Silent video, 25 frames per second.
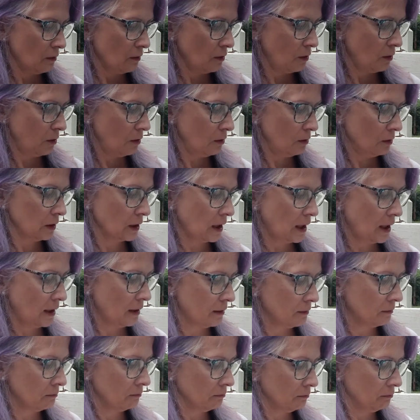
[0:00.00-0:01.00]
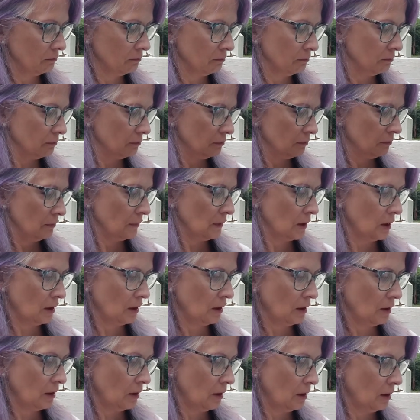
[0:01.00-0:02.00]
hold on.
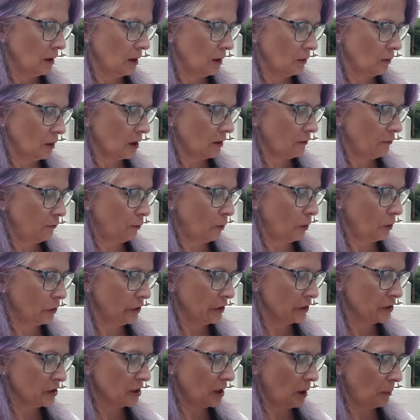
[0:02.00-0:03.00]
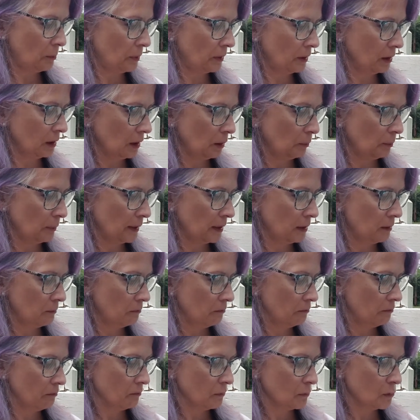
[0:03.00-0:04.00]
I want to fold this up a little bit.
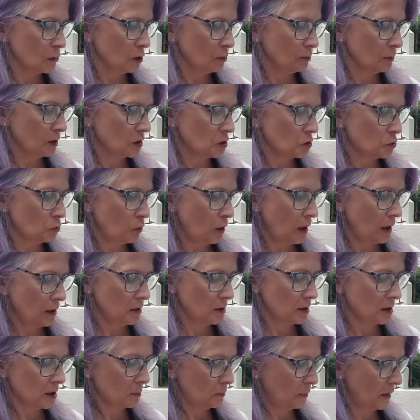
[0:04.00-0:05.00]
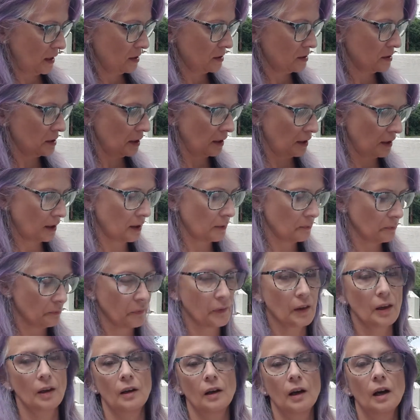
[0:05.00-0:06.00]
Too much white space here.
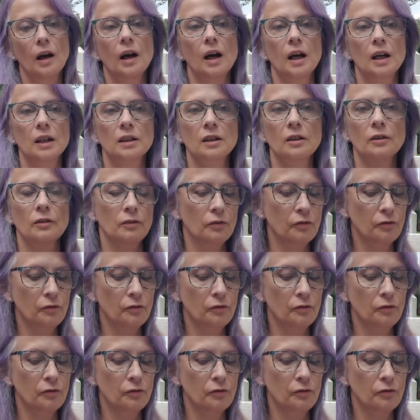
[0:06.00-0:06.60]
All right, the